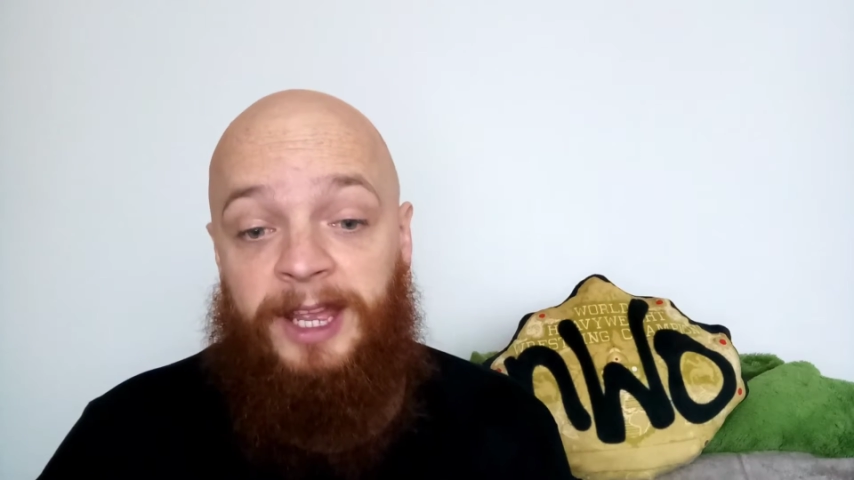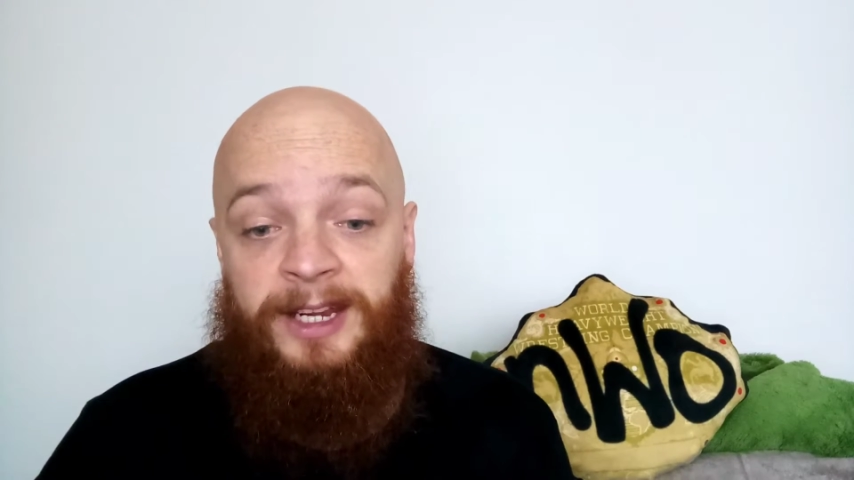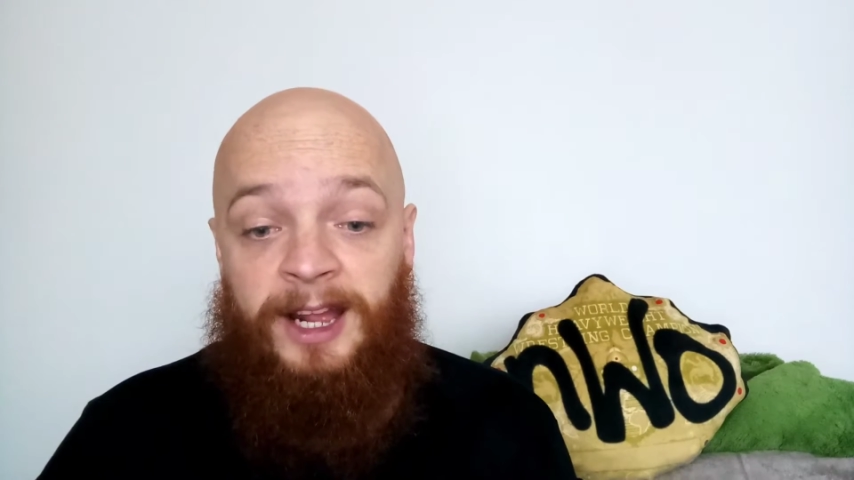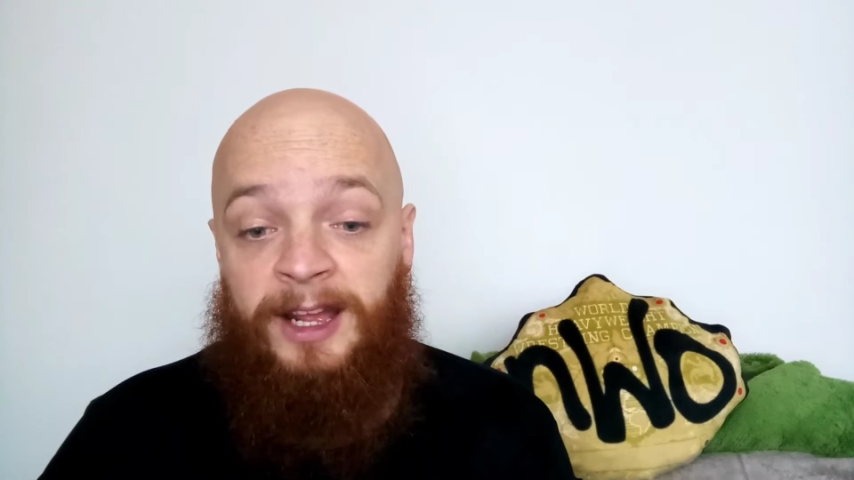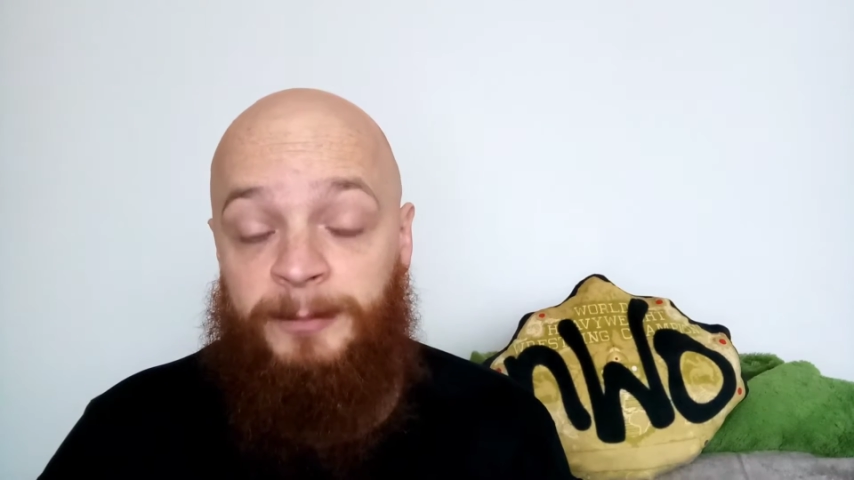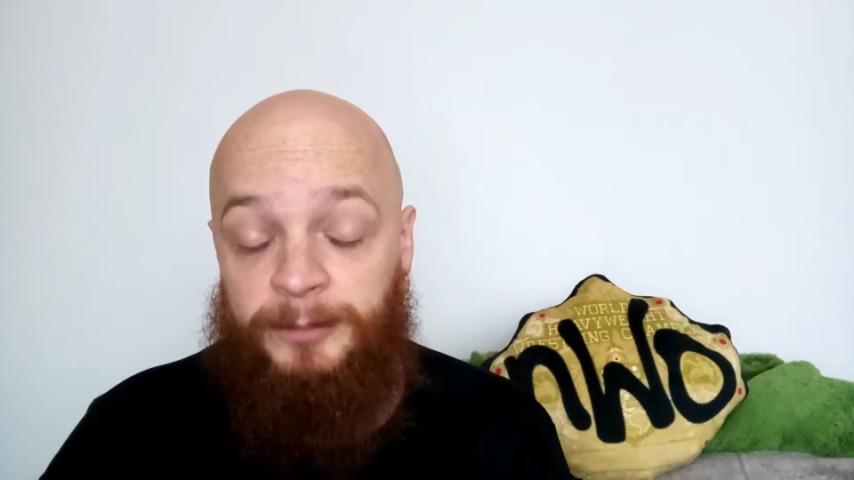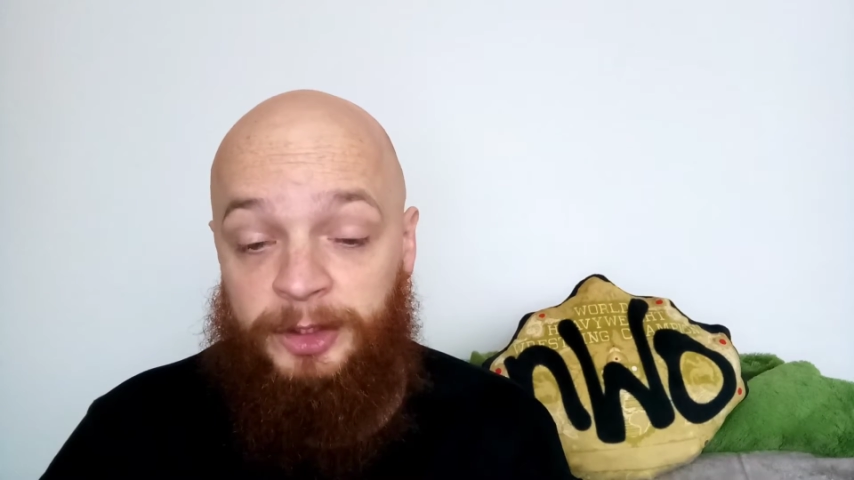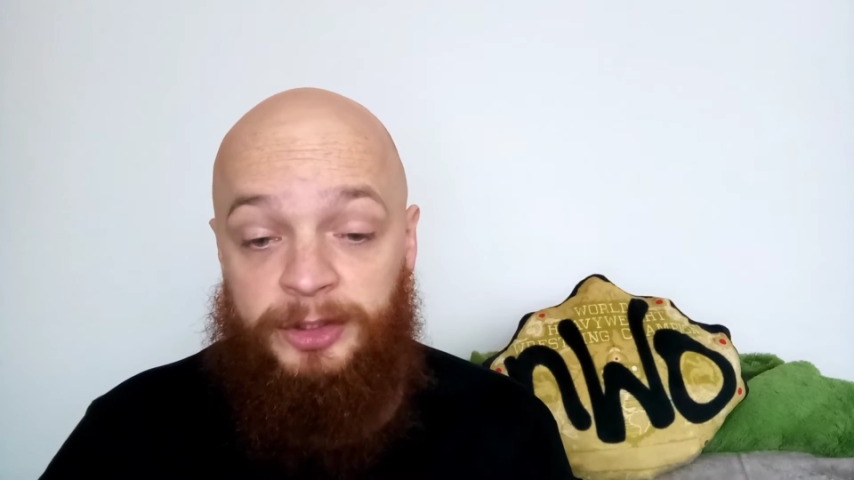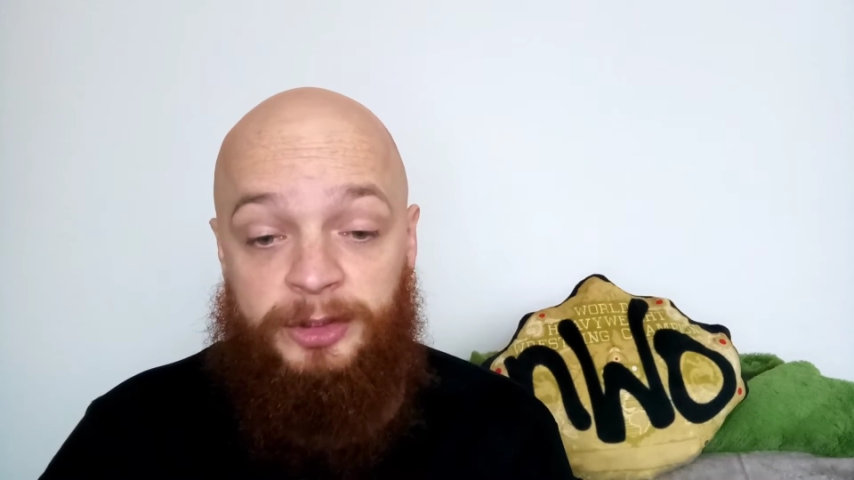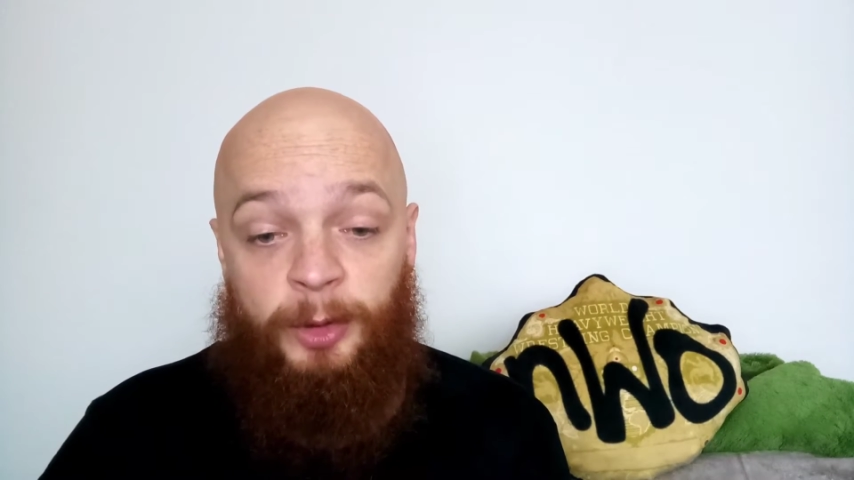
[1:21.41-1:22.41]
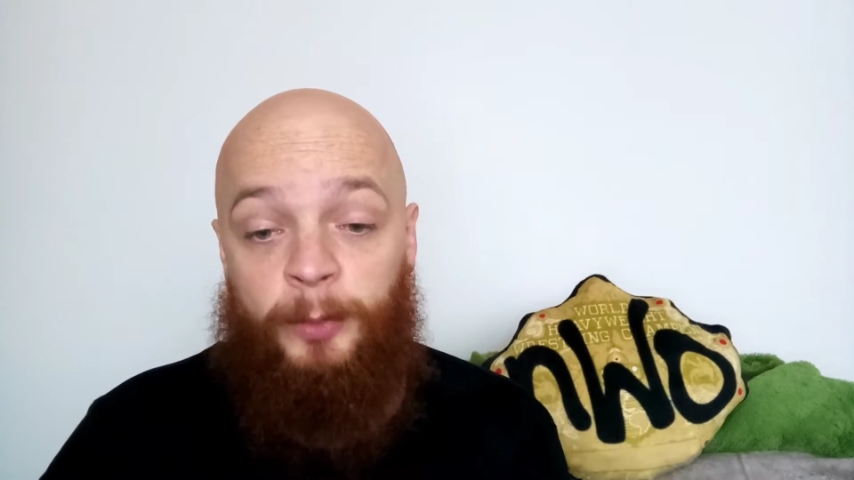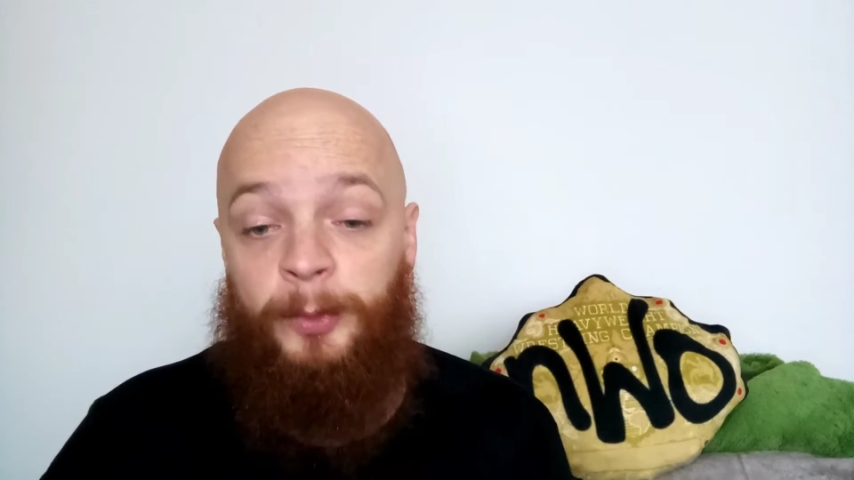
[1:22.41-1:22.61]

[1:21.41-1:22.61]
And I'm so